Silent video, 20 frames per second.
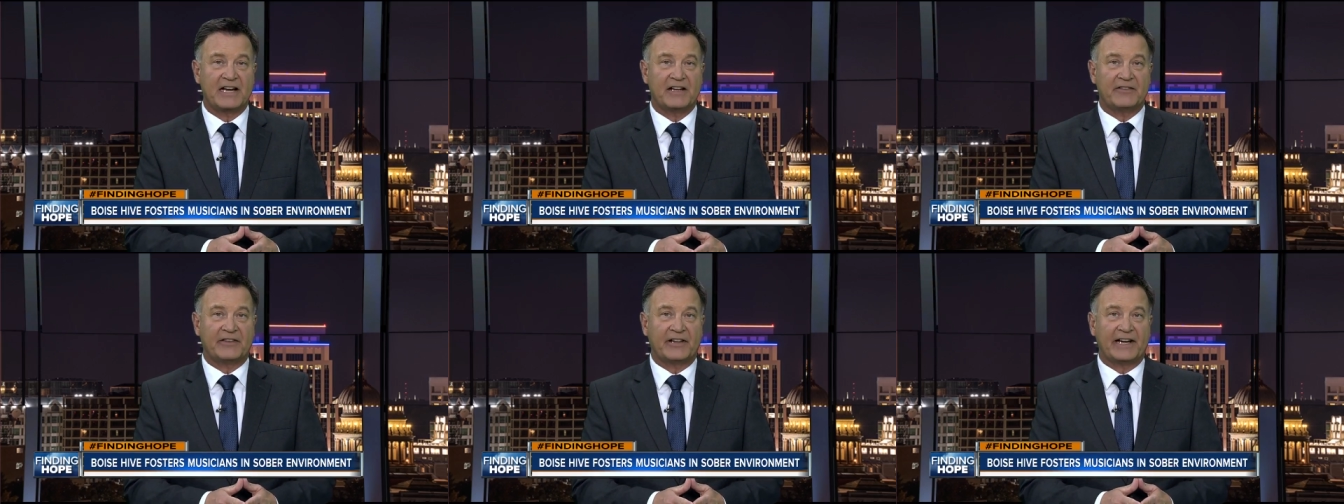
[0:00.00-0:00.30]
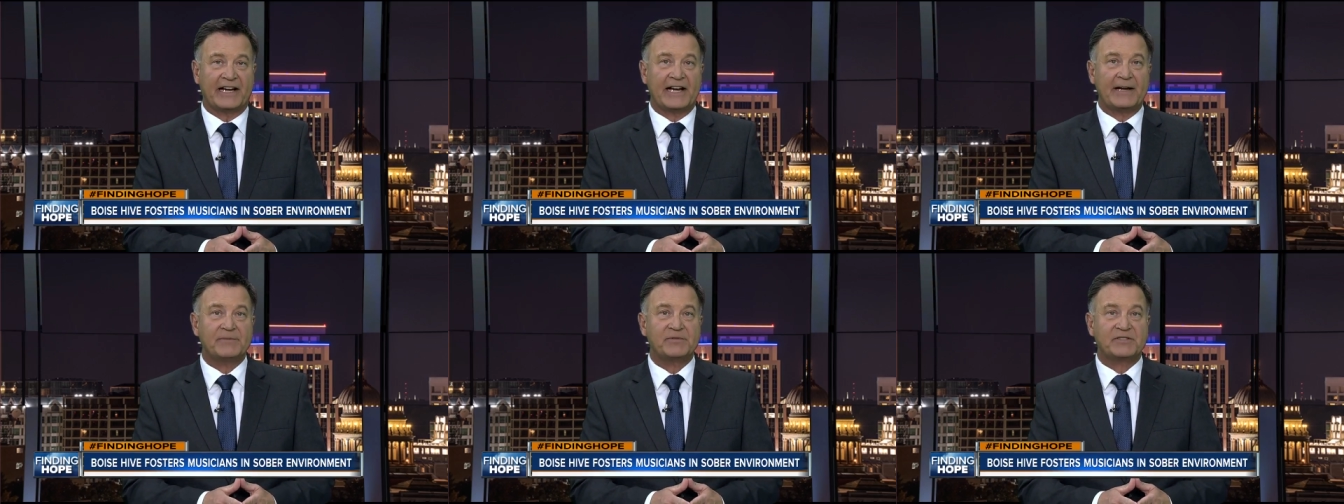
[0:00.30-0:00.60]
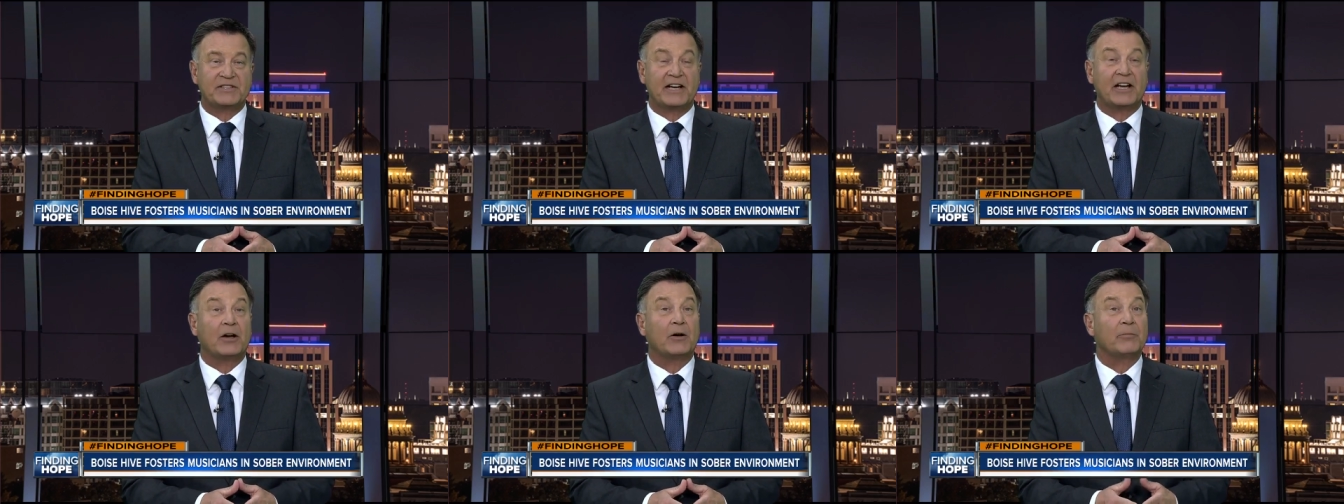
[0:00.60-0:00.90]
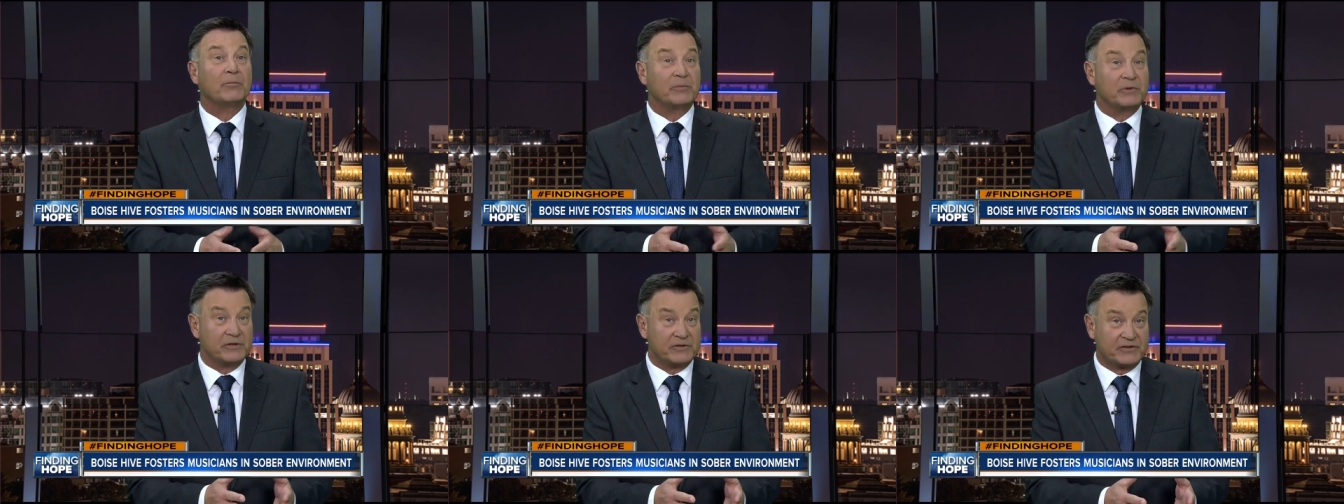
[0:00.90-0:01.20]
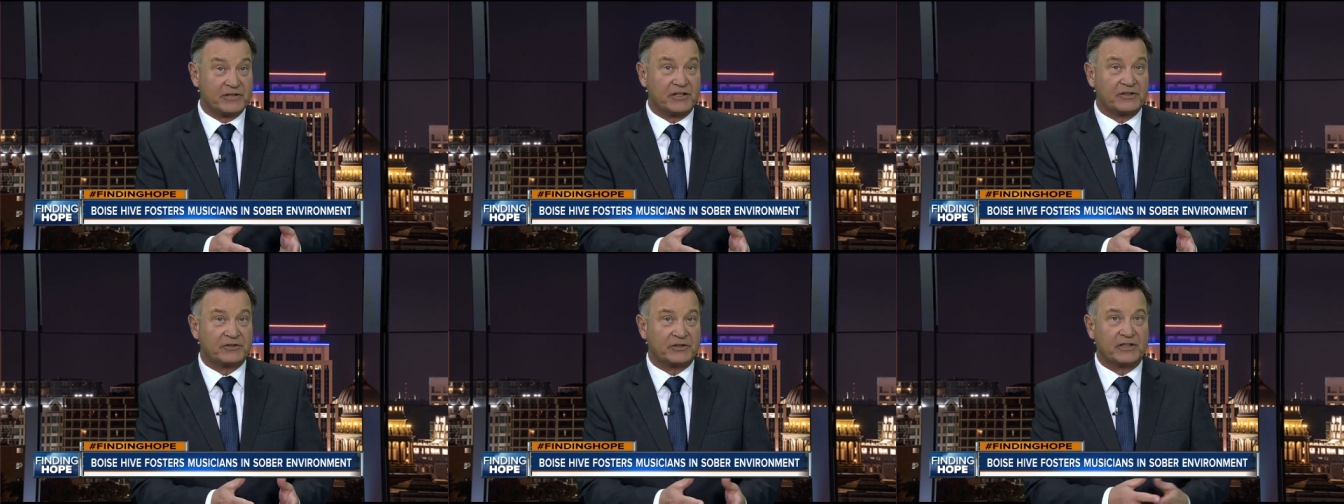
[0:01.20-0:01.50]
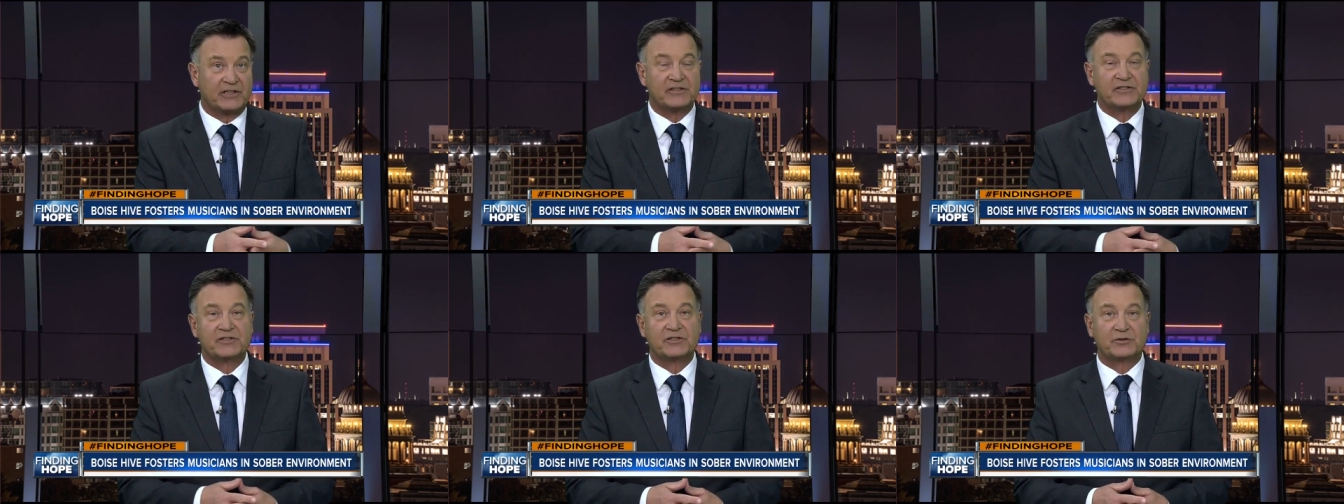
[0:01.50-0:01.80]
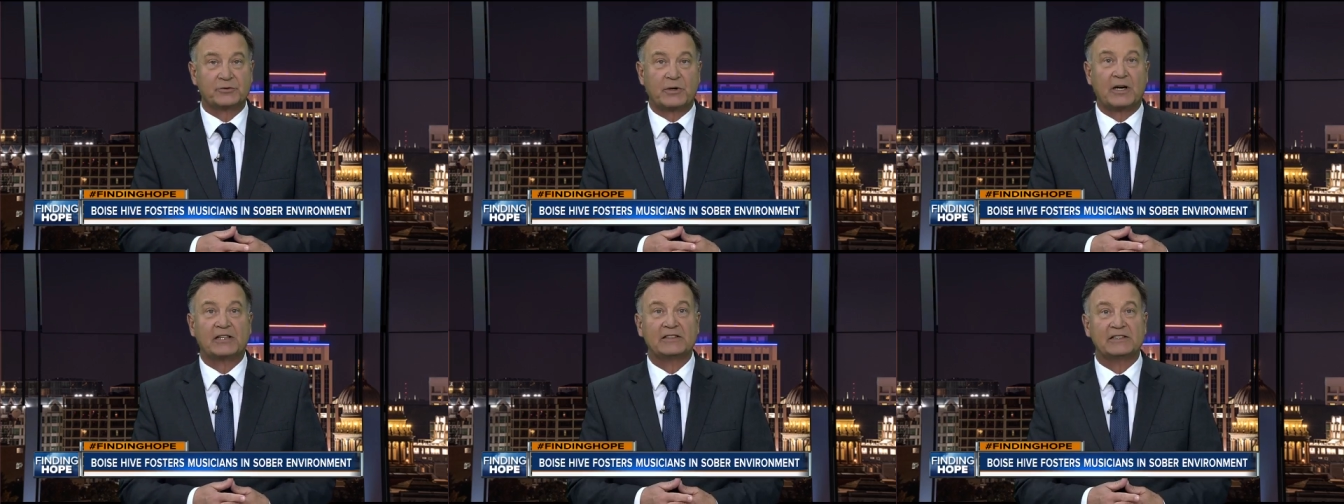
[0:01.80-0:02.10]
that aims to help musicians
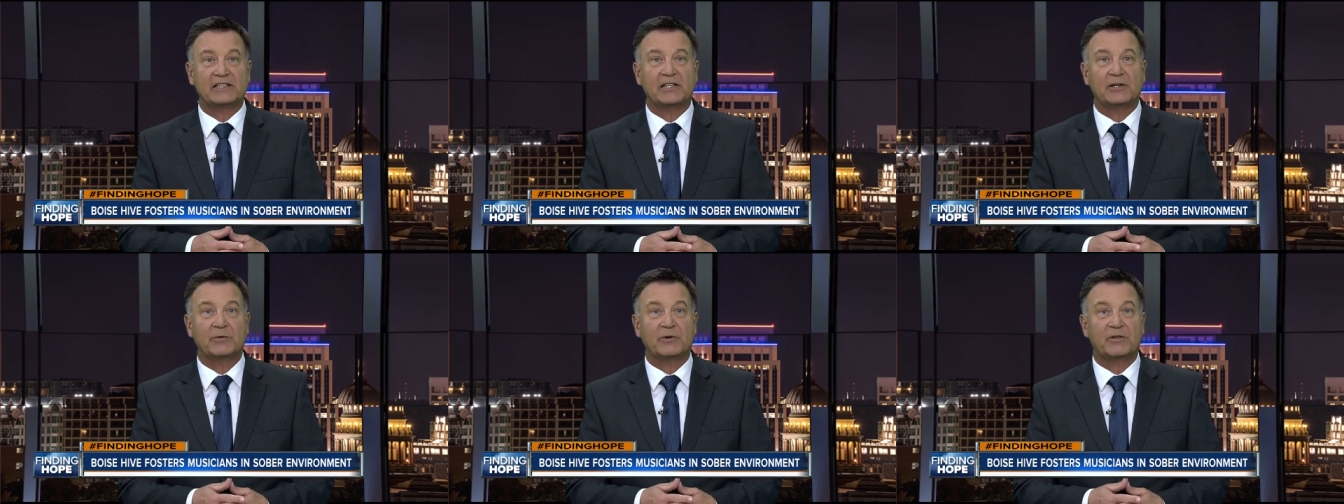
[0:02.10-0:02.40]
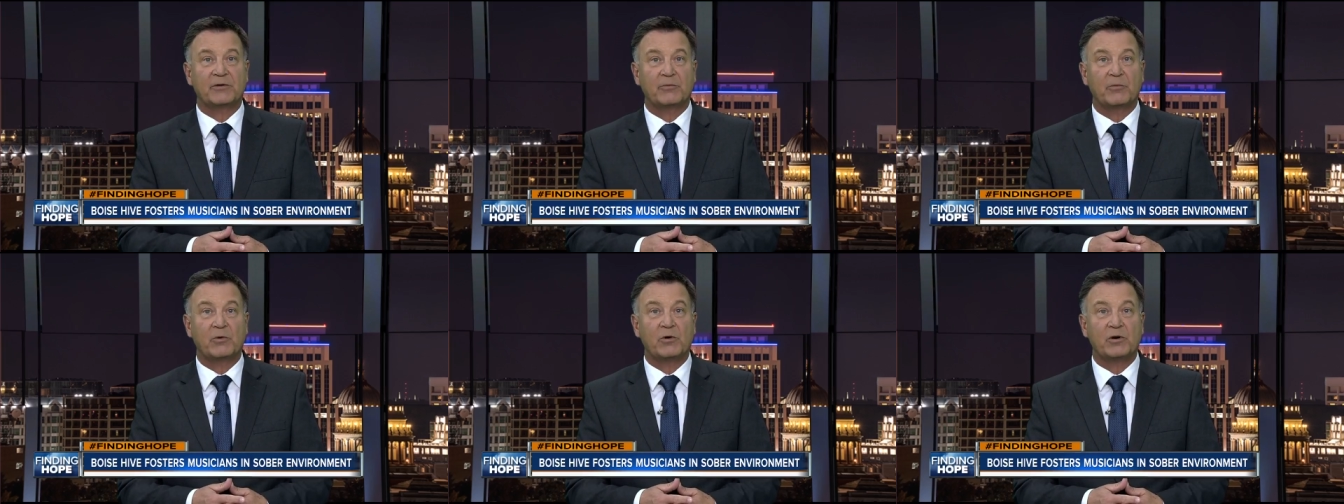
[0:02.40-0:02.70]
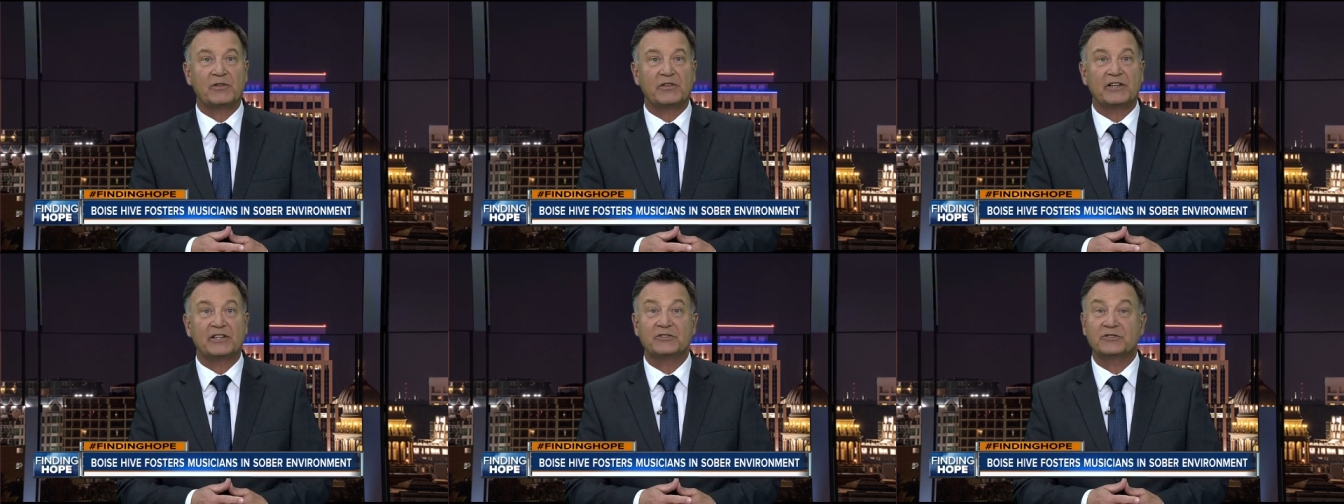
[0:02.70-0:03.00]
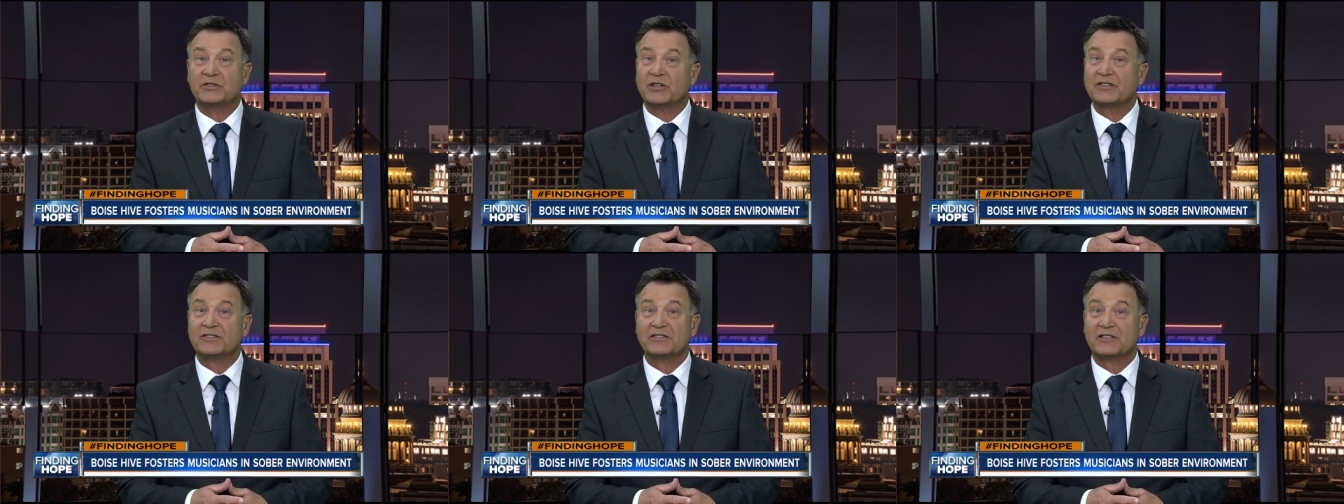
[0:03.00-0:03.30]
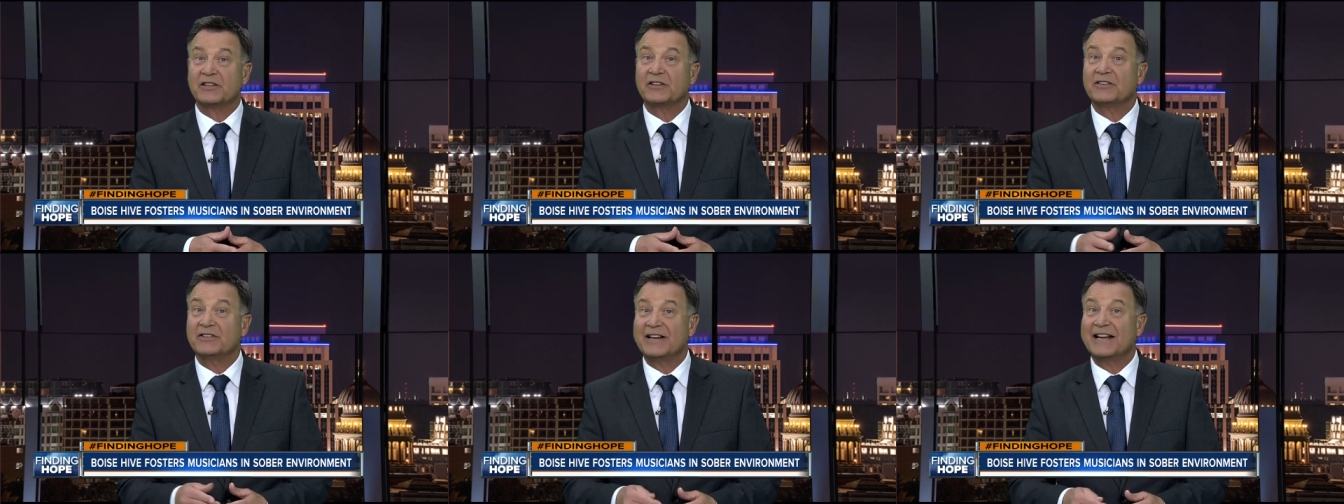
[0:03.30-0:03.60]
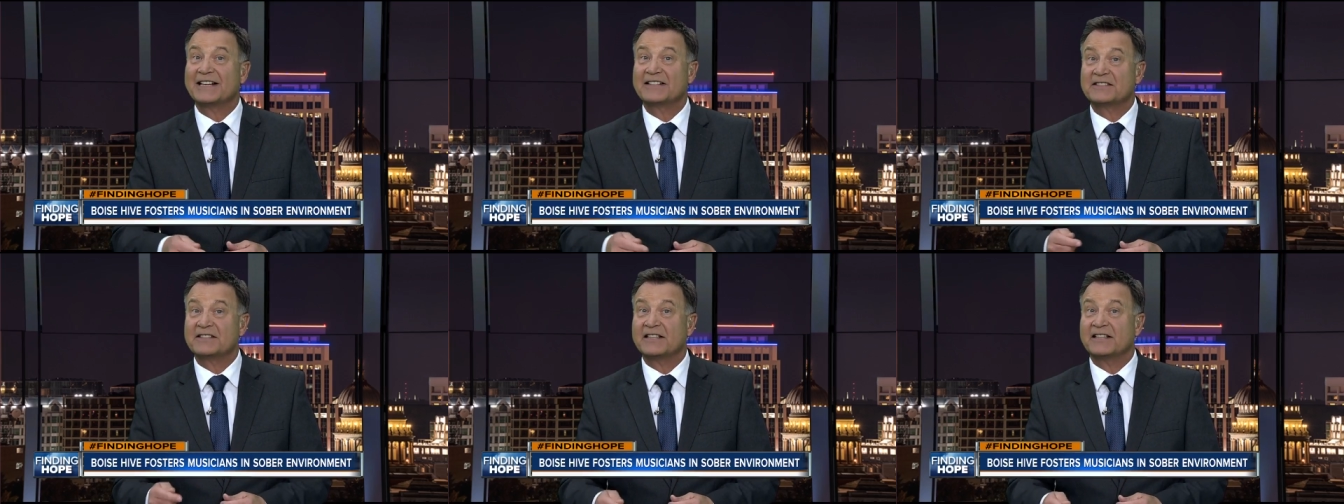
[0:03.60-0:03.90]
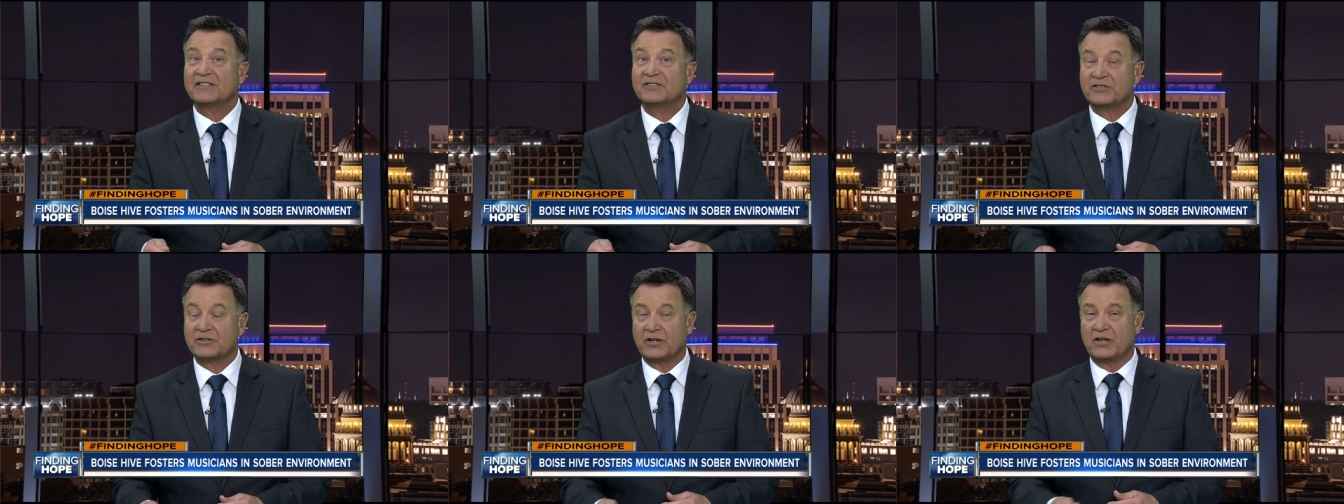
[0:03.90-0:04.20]
struggling with more than just their next
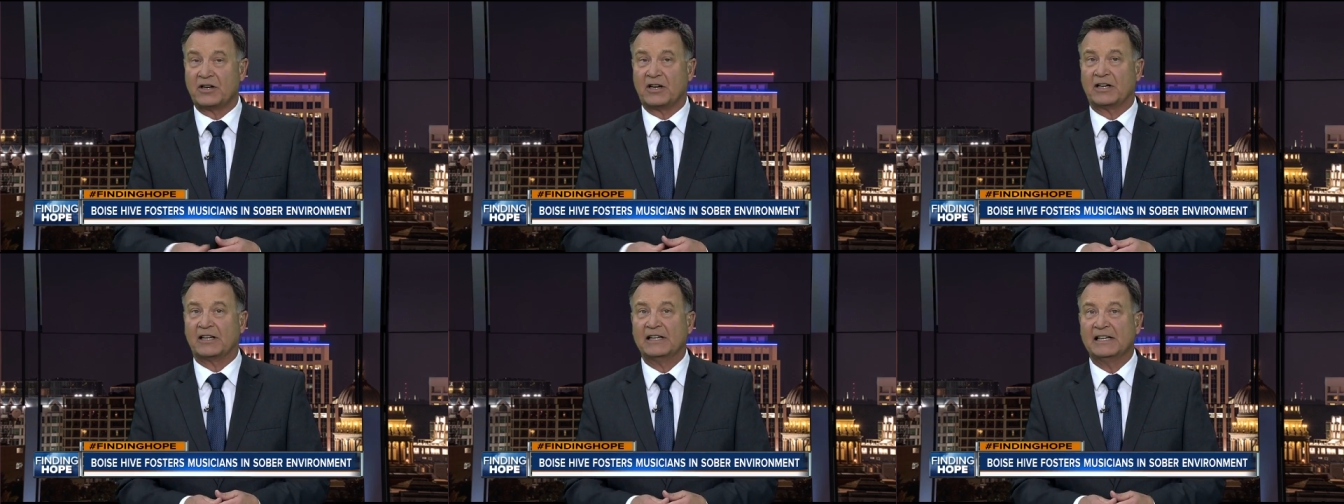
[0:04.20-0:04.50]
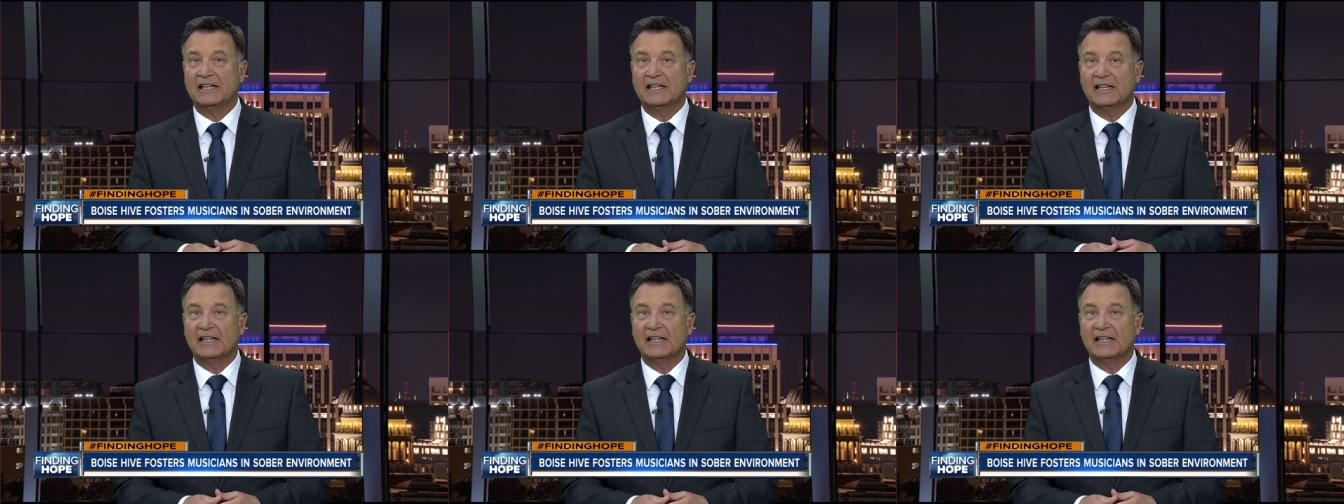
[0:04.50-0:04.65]
hit song.